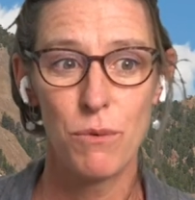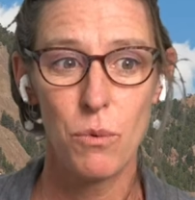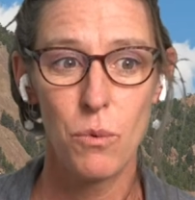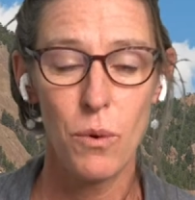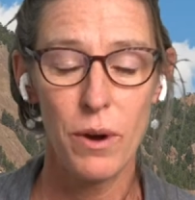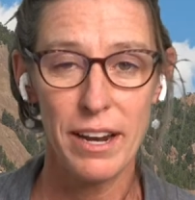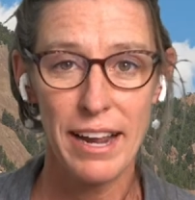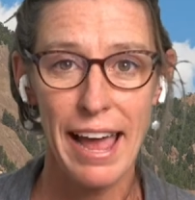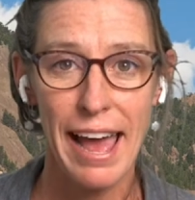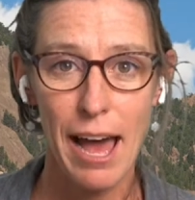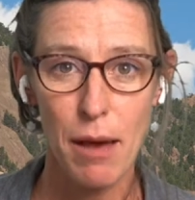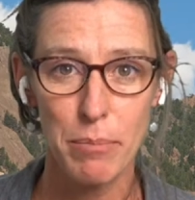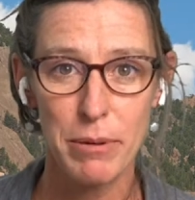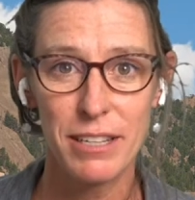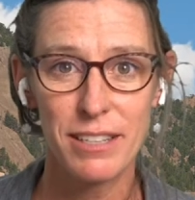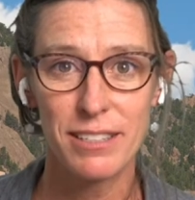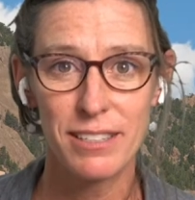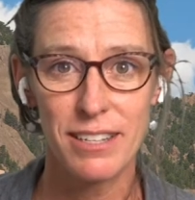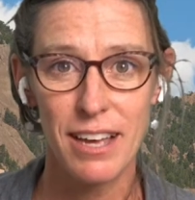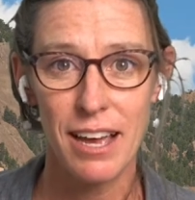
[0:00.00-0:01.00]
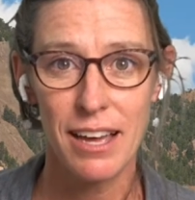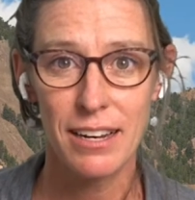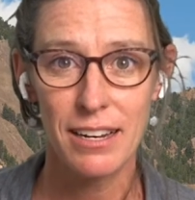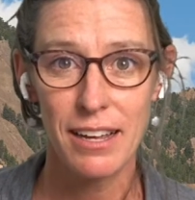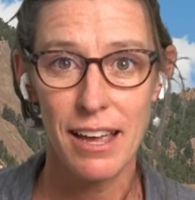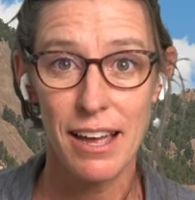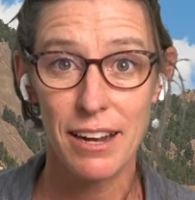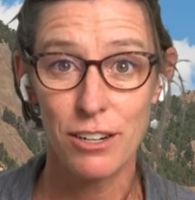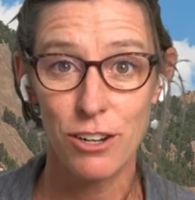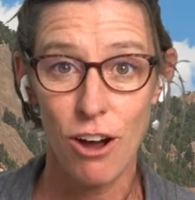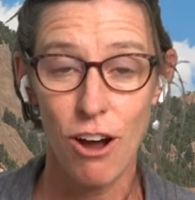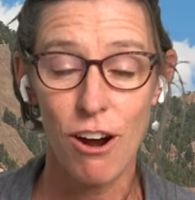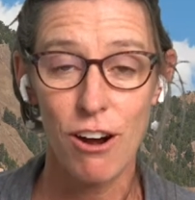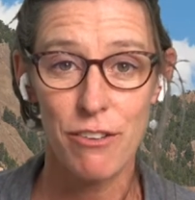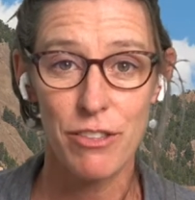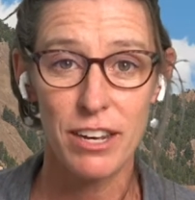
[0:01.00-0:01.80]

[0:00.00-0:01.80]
what happens at N C A R,